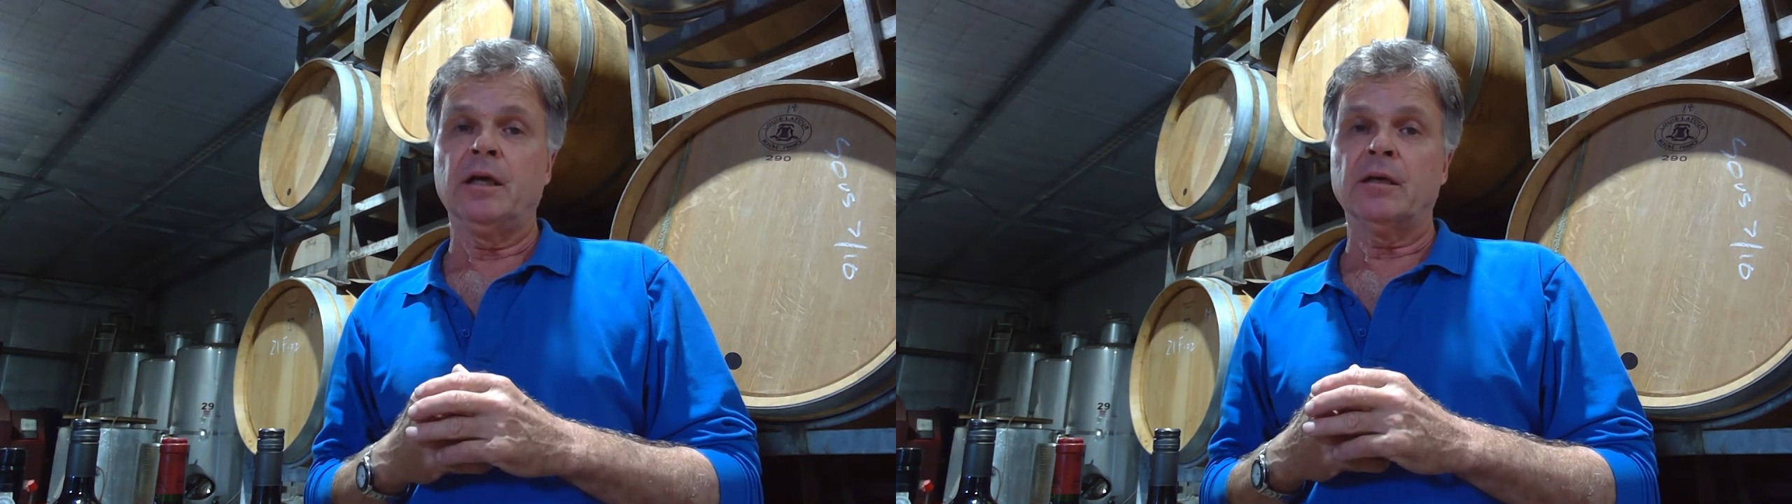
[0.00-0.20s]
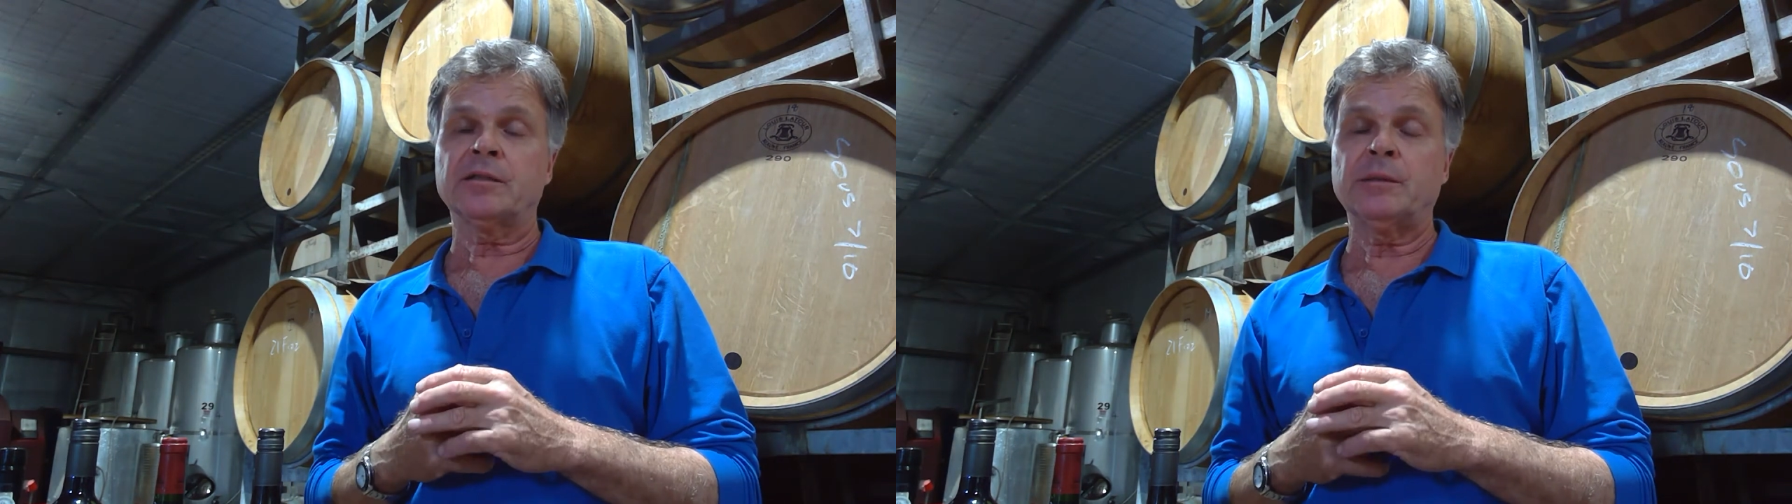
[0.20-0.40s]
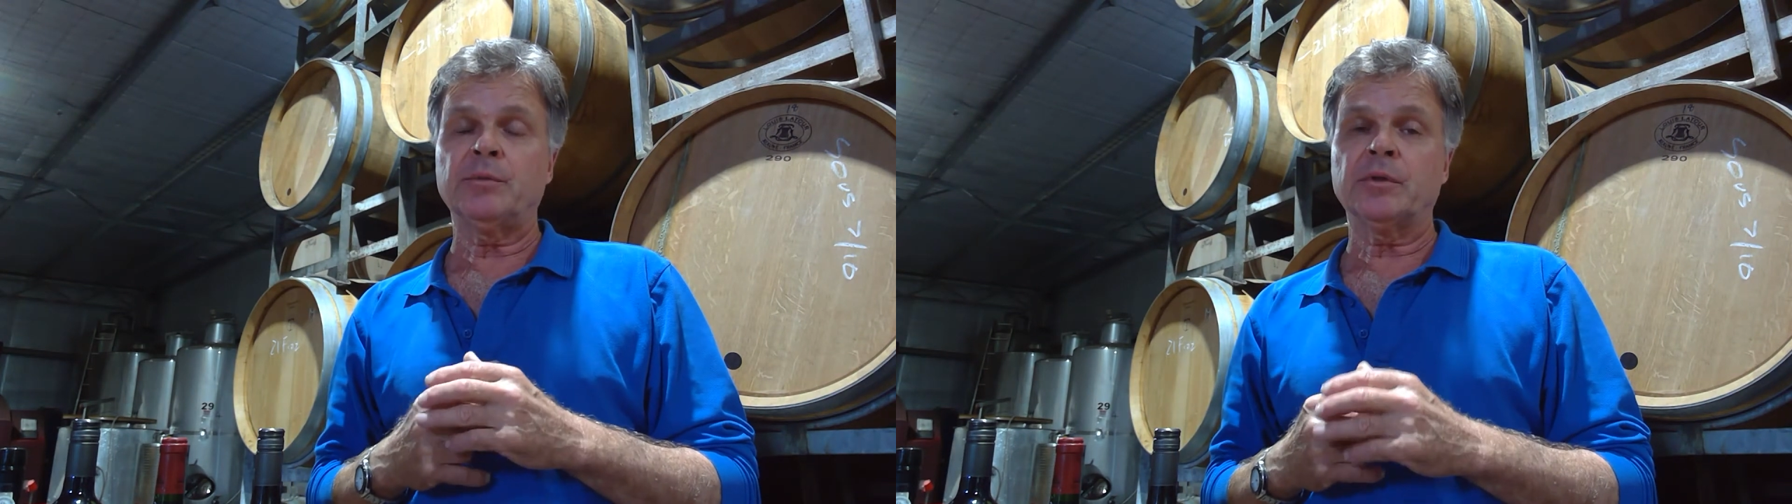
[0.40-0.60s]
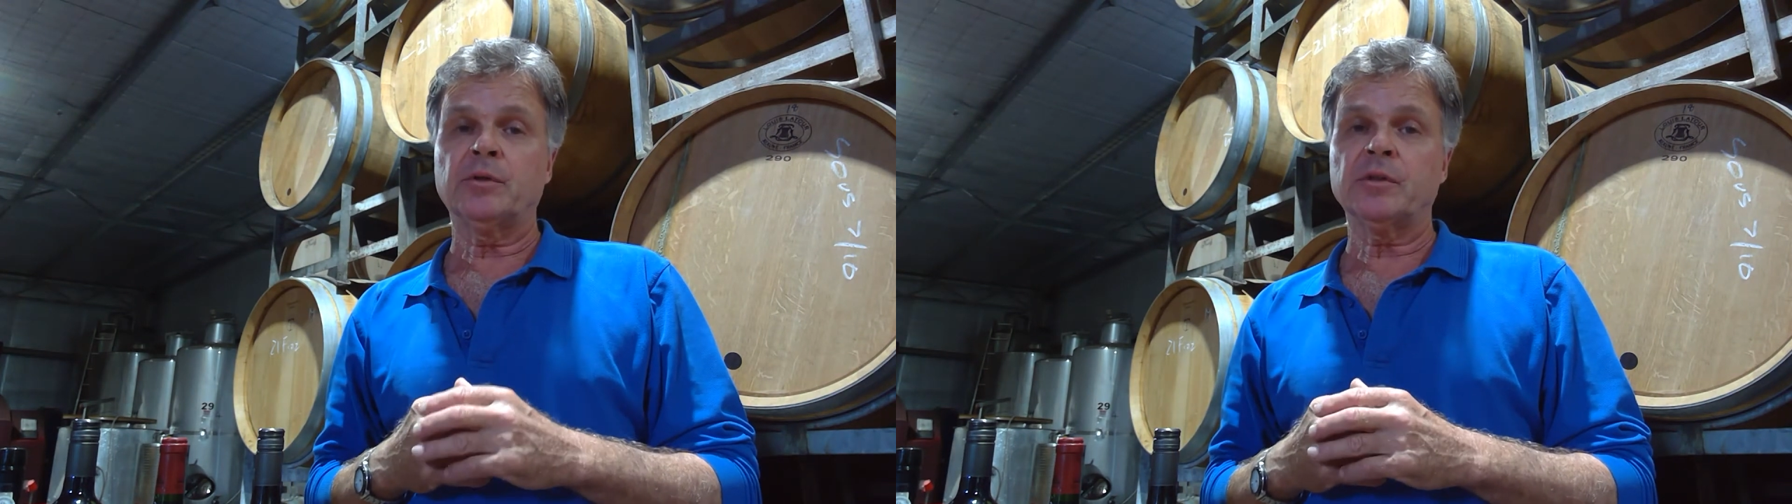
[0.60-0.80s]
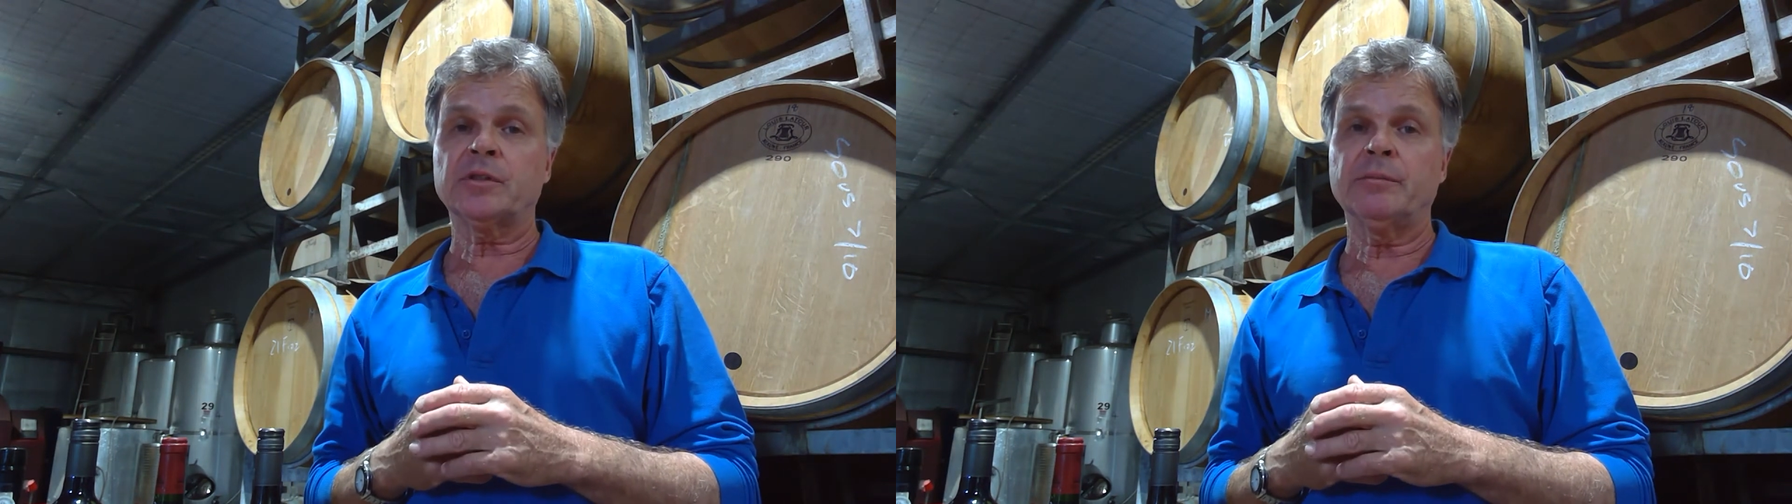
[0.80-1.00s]
I stumbled
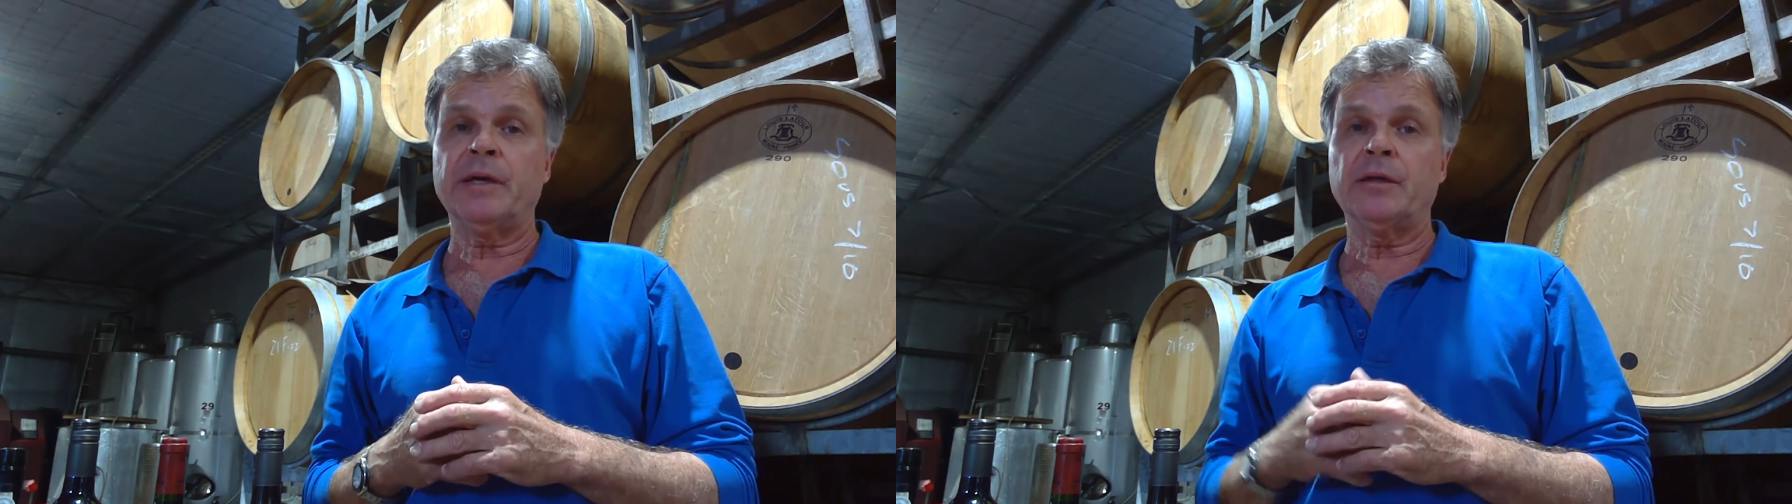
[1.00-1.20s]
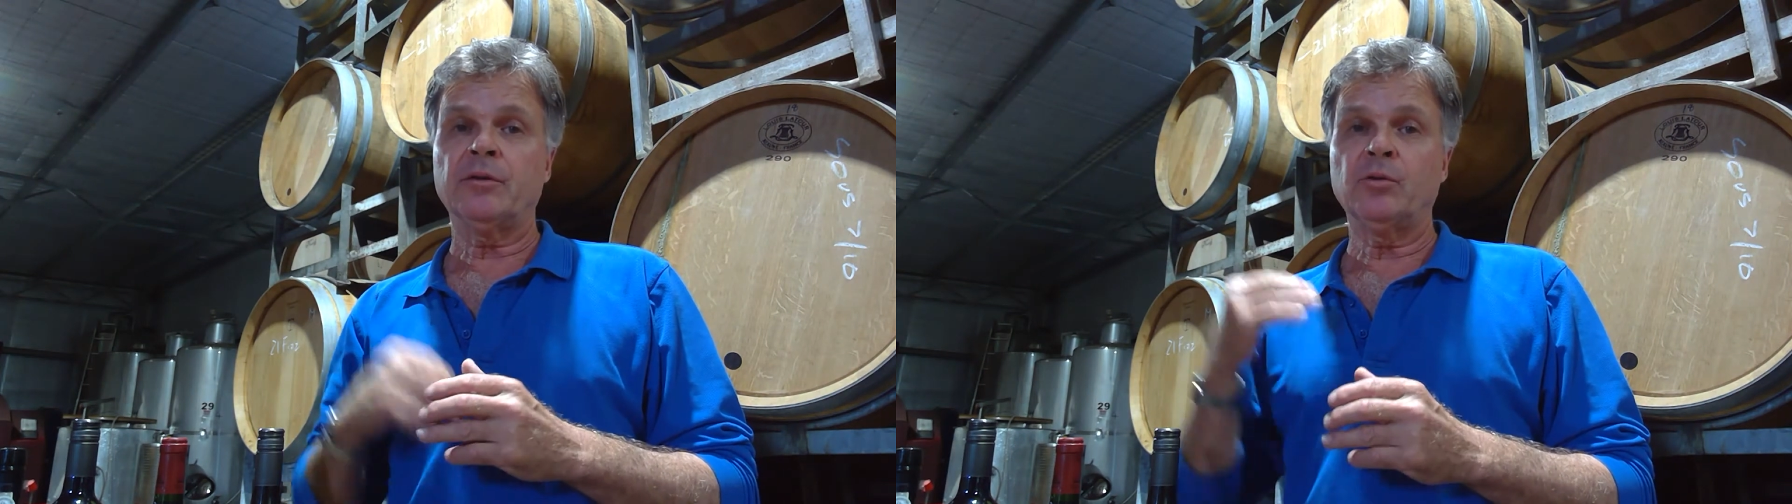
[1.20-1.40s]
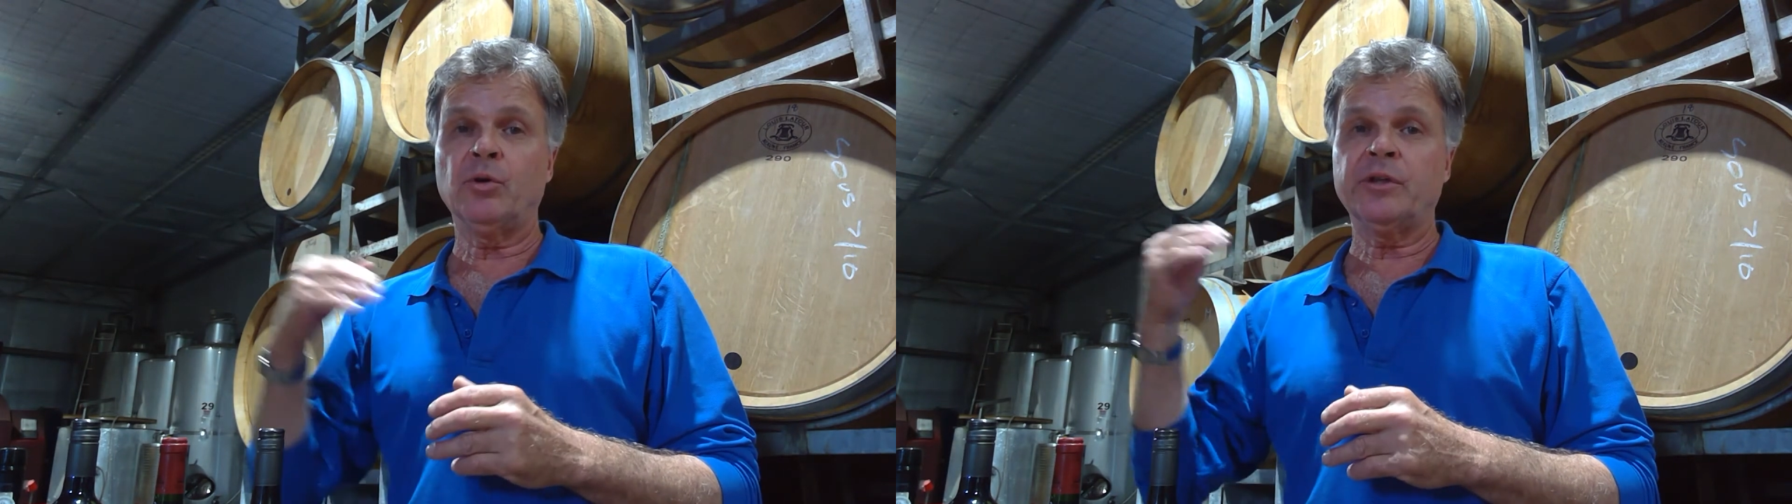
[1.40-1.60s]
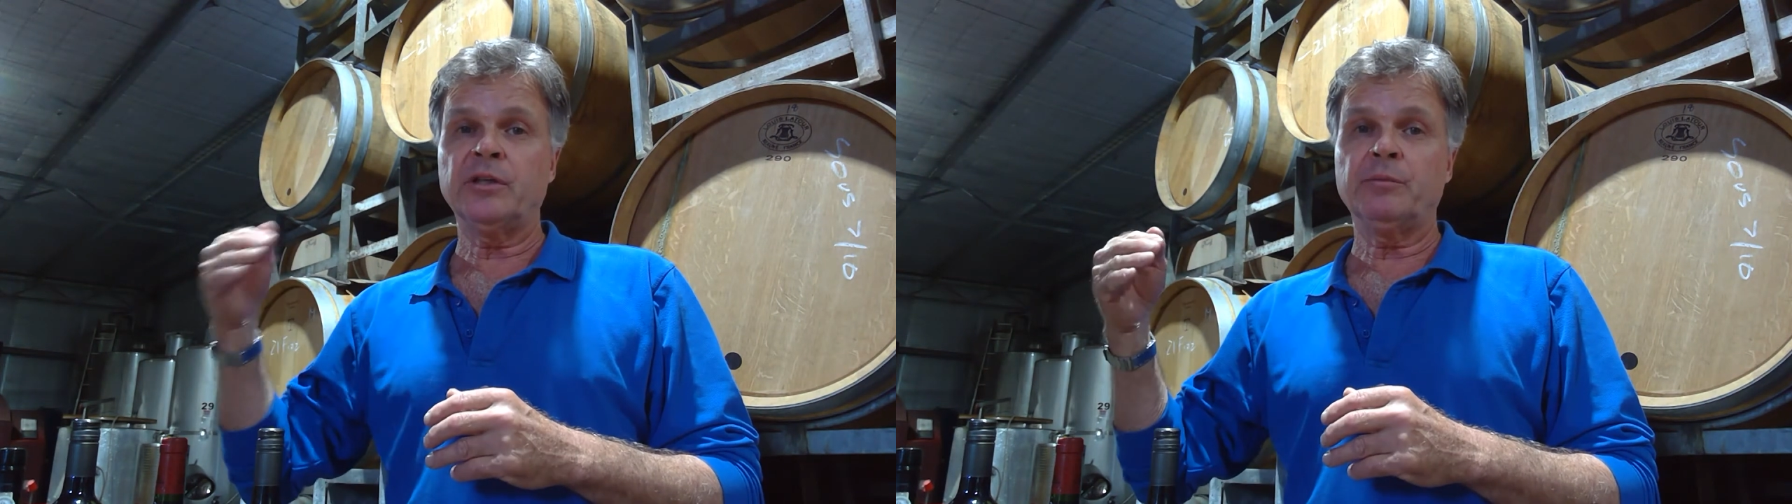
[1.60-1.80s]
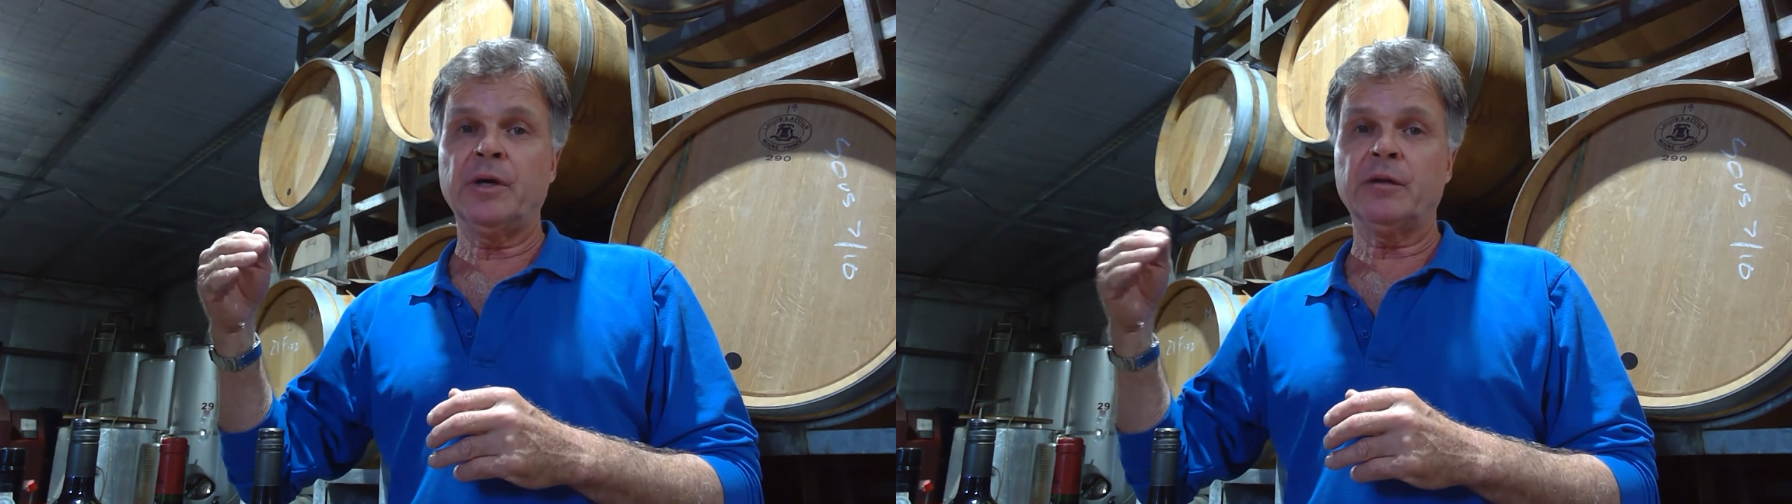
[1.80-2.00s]
across a man at the north
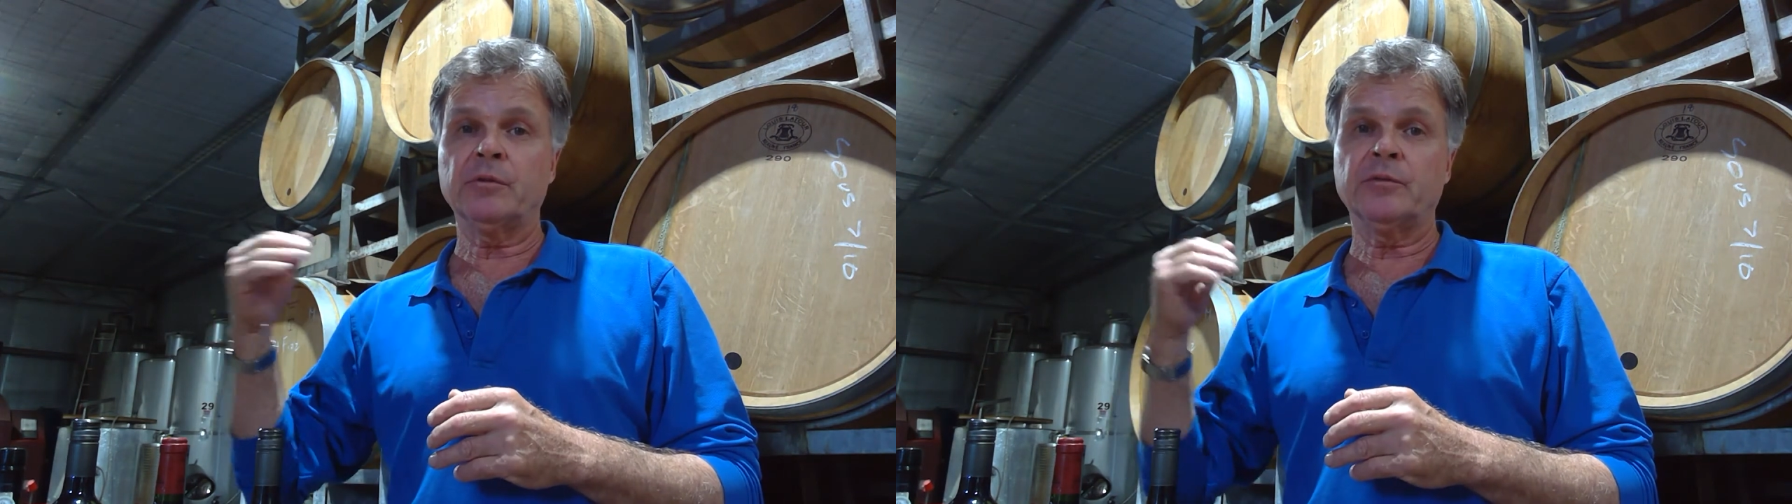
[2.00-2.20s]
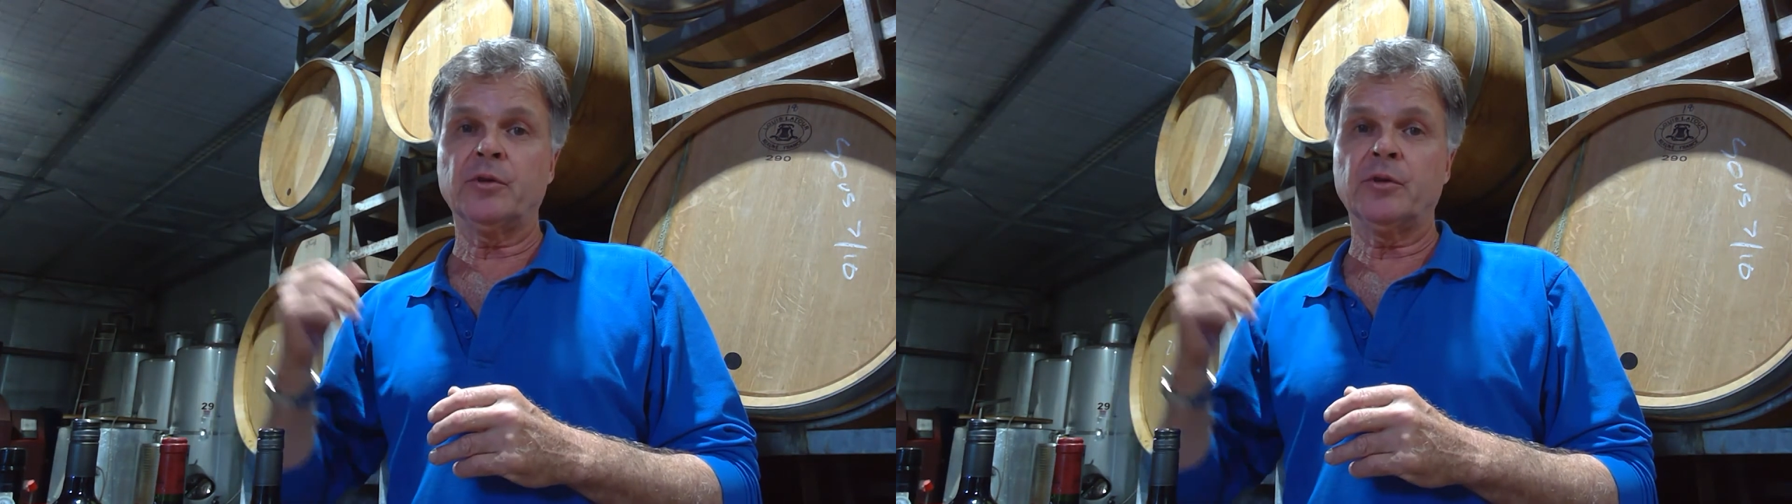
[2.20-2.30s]
end of Margaret River